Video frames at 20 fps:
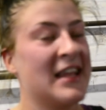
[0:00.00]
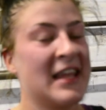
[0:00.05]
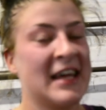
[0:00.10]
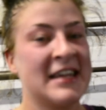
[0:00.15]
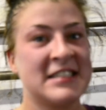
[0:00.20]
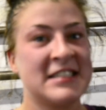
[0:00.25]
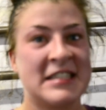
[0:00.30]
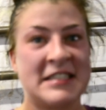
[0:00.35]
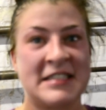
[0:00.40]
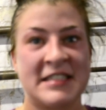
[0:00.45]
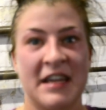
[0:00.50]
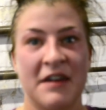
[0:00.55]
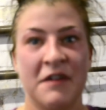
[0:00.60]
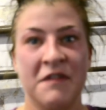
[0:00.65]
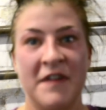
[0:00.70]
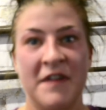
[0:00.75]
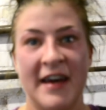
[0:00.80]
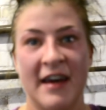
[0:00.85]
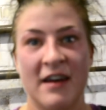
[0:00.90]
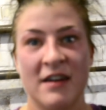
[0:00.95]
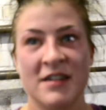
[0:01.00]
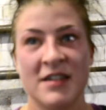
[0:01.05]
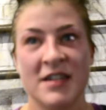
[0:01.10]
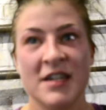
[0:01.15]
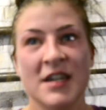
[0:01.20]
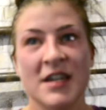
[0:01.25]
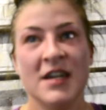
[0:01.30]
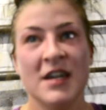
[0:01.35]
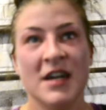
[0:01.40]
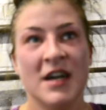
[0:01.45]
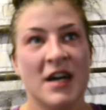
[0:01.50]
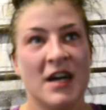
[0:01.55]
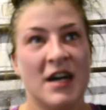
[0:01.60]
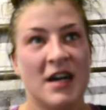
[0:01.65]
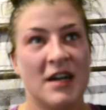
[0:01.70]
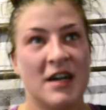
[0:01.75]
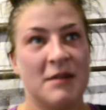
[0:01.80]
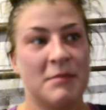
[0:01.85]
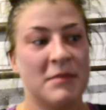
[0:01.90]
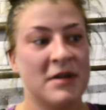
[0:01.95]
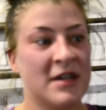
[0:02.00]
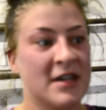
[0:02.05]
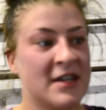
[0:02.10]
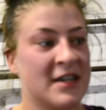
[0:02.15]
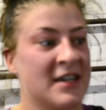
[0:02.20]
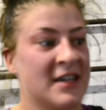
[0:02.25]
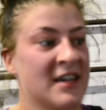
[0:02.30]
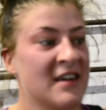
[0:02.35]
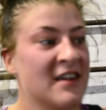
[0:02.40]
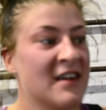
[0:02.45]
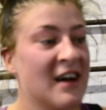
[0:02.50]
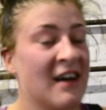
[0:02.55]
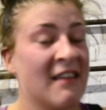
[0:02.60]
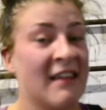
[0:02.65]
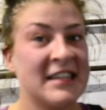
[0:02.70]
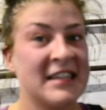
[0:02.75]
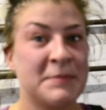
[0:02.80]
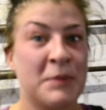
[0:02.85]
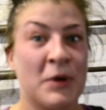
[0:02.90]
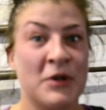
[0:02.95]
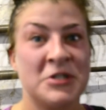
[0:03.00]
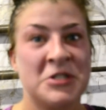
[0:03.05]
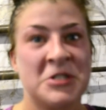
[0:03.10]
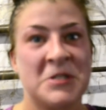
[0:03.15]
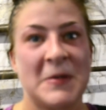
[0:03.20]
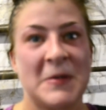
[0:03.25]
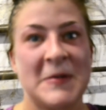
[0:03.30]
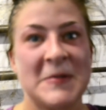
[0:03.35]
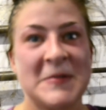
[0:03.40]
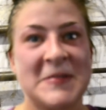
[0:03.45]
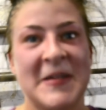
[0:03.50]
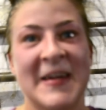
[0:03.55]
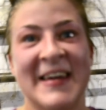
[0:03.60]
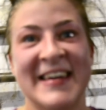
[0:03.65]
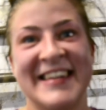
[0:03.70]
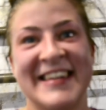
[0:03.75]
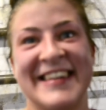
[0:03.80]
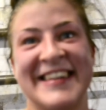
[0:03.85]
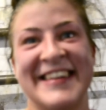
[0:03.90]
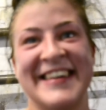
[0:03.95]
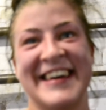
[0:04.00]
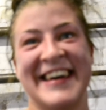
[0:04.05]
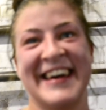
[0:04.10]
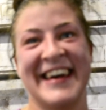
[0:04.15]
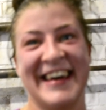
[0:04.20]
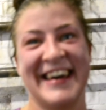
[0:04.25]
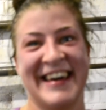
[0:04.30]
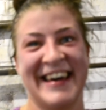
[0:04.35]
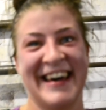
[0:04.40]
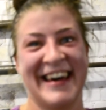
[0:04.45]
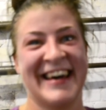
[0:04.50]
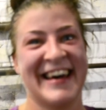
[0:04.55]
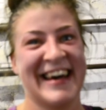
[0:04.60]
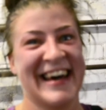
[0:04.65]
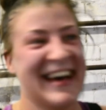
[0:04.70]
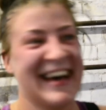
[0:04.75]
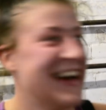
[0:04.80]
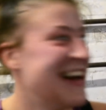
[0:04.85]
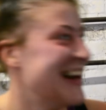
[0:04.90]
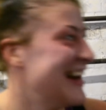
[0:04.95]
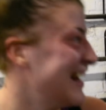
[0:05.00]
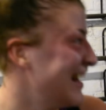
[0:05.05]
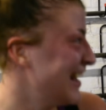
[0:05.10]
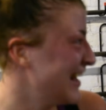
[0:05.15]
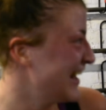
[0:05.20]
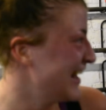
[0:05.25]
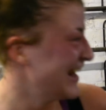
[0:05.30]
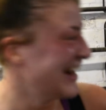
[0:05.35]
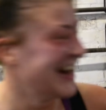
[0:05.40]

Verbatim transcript: like to stay fit. Um, I like to punch things. Now, I know